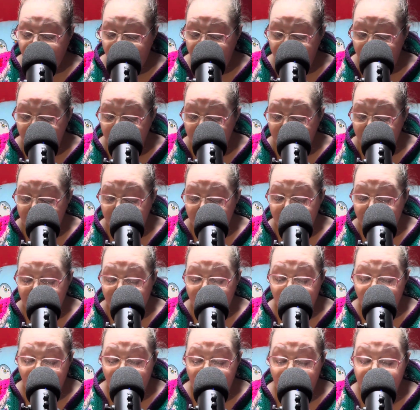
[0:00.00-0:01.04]

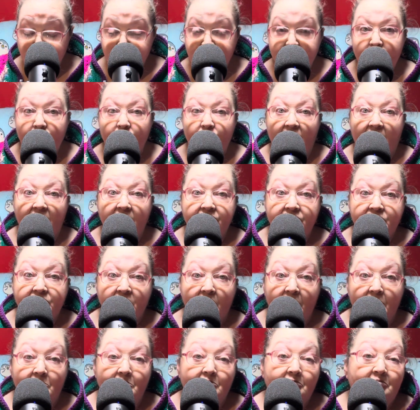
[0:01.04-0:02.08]
a small lifetime,